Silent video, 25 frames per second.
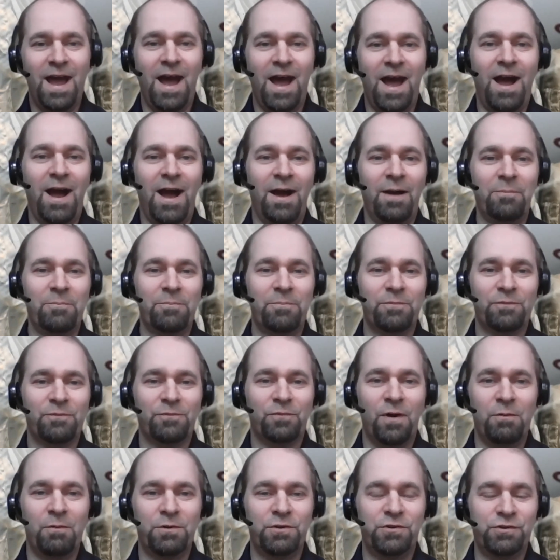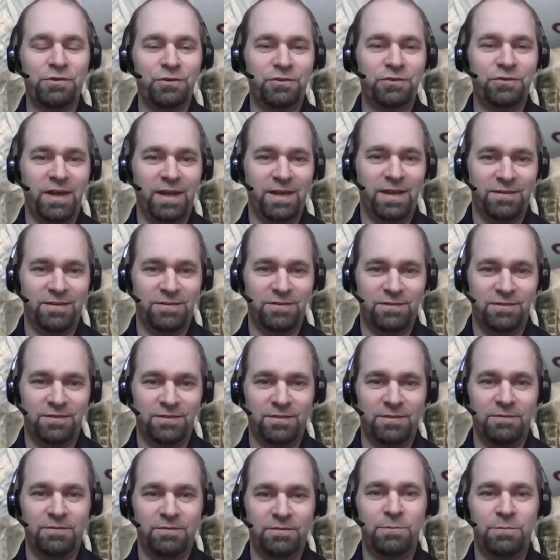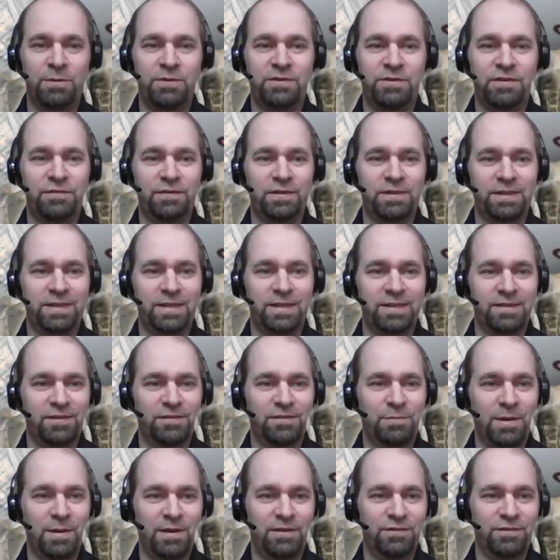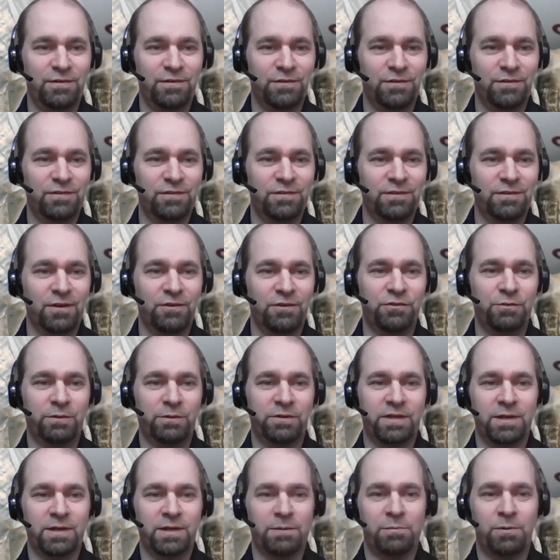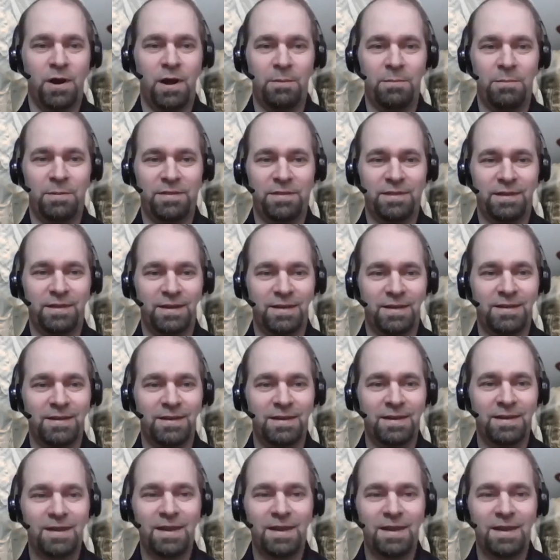what would you change specifically in the spacesuits? Oh, she went to get a prop, I think,